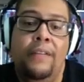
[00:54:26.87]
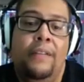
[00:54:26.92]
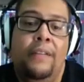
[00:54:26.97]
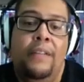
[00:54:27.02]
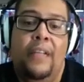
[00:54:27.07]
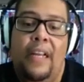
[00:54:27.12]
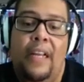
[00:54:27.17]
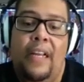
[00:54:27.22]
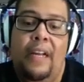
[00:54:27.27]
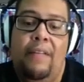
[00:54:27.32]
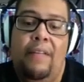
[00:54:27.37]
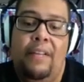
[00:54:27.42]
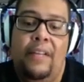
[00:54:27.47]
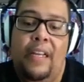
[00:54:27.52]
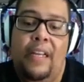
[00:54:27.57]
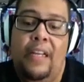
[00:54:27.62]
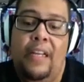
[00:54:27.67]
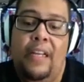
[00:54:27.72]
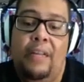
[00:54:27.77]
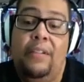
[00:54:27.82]
and
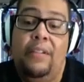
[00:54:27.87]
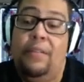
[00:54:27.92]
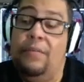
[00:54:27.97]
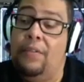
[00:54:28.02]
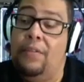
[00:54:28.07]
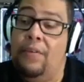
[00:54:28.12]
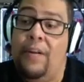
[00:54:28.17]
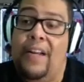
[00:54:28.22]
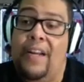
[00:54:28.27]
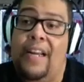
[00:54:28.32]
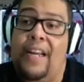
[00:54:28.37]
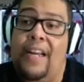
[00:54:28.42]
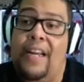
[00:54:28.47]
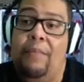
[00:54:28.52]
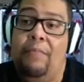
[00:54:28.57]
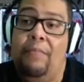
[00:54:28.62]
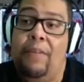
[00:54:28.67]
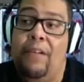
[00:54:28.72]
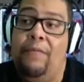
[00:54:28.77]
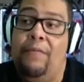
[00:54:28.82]
everything. It was a great
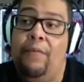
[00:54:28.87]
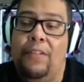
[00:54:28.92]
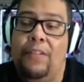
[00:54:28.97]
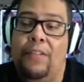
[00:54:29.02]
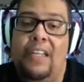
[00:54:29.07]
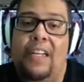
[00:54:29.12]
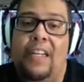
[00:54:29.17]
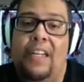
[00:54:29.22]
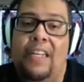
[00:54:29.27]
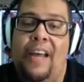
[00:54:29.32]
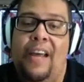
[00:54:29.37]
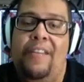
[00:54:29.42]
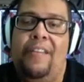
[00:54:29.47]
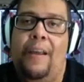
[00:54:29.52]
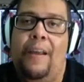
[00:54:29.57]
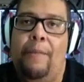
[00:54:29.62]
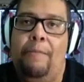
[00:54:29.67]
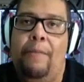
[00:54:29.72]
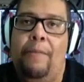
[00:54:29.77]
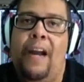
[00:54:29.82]
game, but Force Unleashed, I
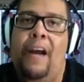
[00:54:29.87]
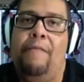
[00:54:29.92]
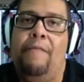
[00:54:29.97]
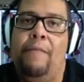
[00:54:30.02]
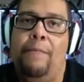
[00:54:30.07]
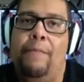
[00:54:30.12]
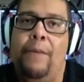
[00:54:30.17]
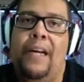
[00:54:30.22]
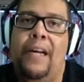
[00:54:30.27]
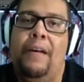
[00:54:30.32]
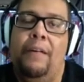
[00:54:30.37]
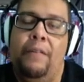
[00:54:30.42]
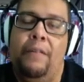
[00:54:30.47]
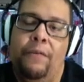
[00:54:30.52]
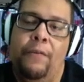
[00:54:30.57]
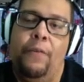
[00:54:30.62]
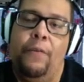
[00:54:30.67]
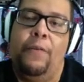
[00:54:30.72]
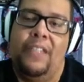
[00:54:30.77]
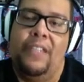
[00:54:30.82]
think pound for pound,
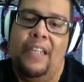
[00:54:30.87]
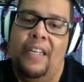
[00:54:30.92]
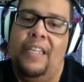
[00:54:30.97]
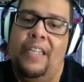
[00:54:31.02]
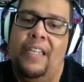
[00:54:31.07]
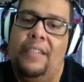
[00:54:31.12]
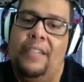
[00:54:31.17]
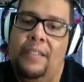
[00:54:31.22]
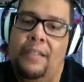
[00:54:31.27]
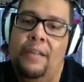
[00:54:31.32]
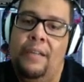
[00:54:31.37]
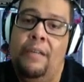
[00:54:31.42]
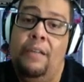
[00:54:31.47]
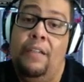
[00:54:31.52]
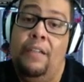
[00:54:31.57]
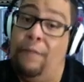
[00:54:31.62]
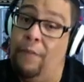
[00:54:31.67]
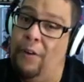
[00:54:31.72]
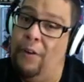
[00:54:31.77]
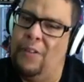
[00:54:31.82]
Force Unleashed. The
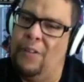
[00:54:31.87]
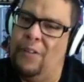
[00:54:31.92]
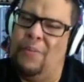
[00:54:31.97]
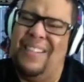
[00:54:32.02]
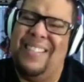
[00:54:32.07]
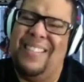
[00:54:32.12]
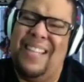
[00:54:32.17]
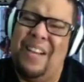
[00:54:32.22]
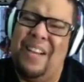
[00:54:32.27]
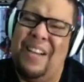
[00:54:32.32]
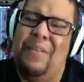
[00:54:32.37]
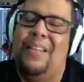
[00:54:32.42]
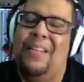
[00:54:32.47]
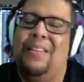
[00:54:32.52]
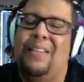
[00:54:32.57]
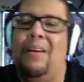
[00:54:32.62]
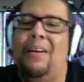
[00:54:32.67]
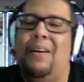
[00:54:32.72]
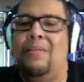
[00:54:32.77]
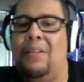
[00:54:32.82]
first one. The second one I
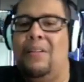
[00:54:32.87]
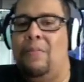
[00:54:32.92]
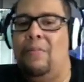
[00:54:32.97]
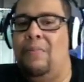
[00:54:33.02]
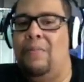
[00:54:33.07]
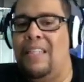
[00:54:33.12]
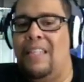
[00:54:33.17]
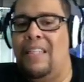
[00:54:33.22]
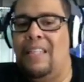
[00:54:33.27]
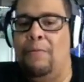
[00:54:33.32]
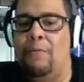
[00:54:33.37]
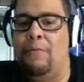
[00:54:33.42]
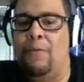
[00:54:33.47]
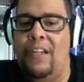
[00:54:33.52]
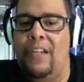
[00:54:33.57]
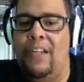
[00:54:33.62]
thought was a little bit disappointing.